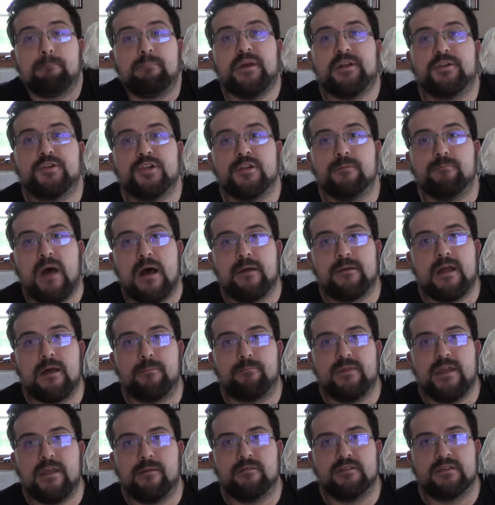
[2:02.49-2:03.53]
bitching about not
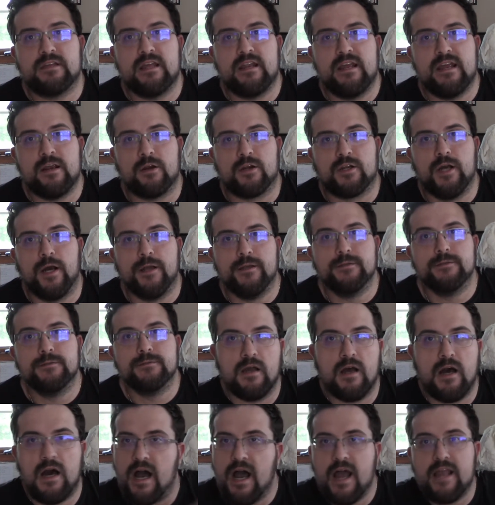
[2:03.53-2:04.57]
being able to get a haircut.
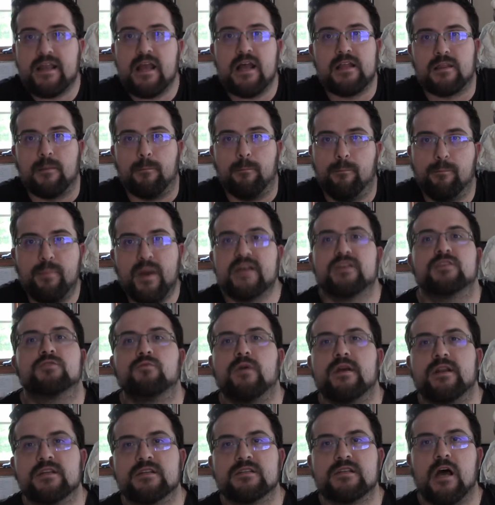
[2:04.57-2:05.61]
I got the best
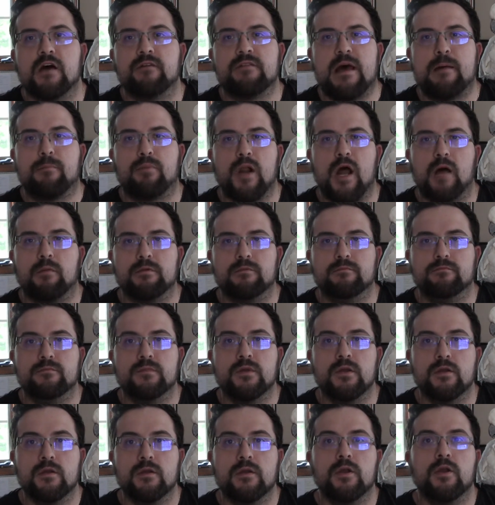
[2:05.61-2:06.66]
way to solve that problem.
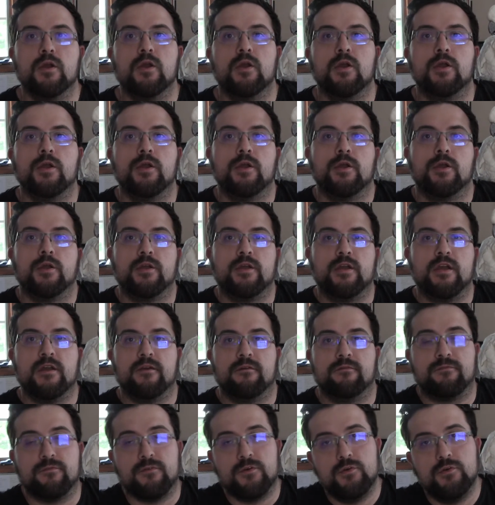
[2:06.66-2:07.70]

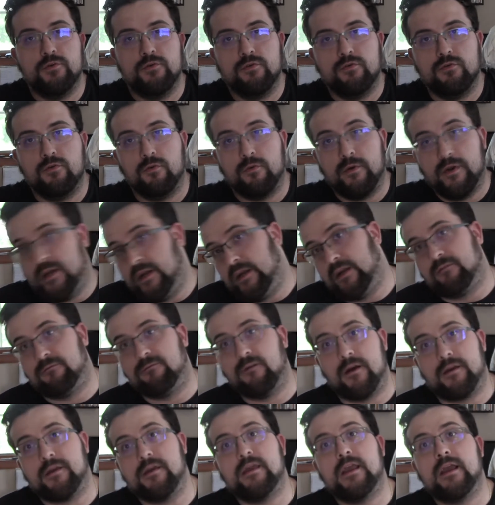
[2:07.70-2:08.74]
If you need a
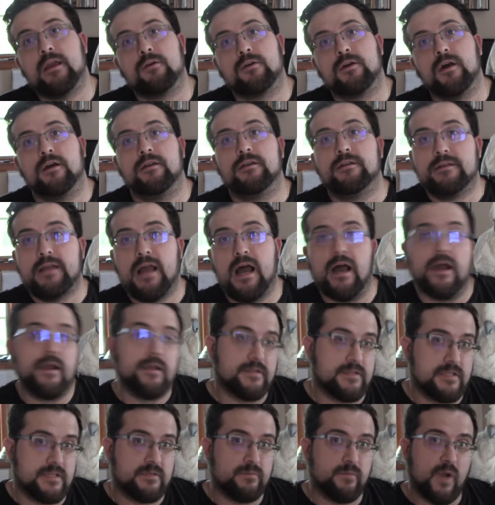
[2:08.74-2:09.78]
fucking haircut,
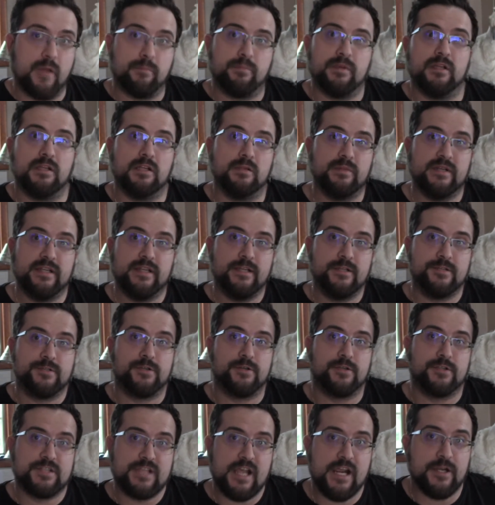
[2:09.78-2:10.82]
guys, this might be a little bit
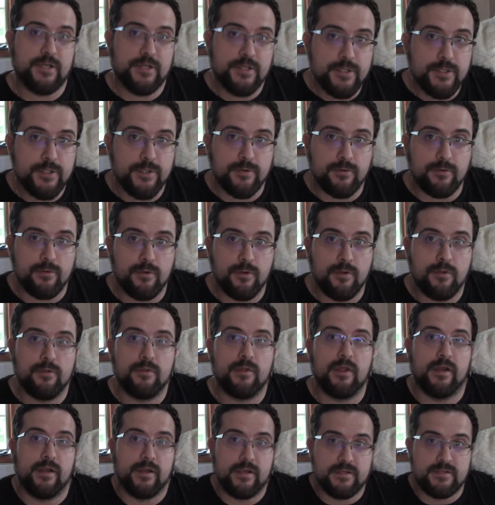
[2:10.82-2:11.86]
easier to say to you
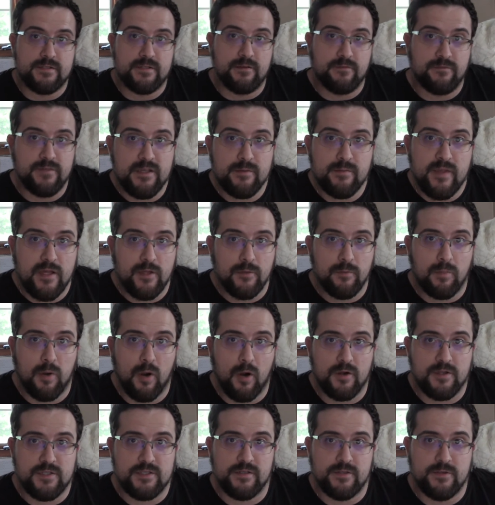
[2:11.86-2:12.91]
than it is to the female
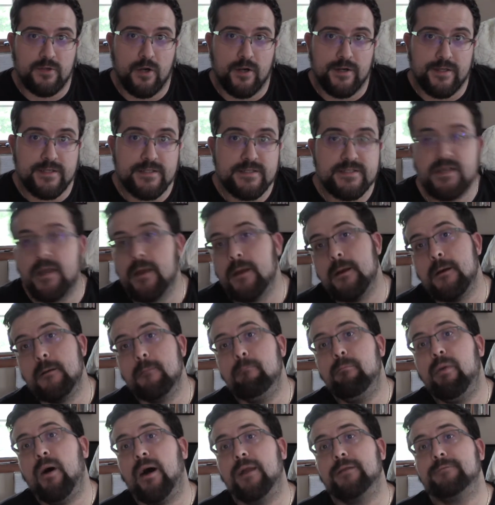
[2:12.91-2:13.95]
parts of the audience,
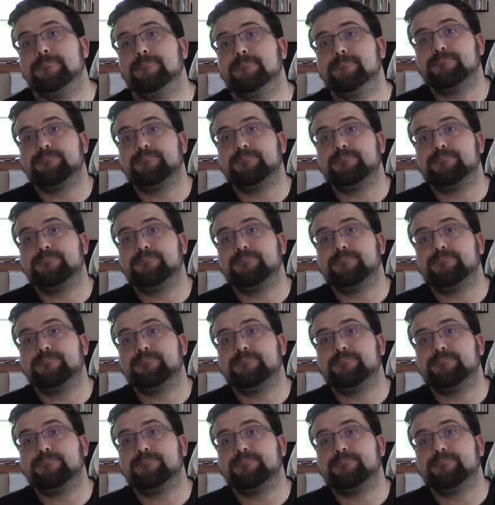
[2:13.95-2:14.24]
but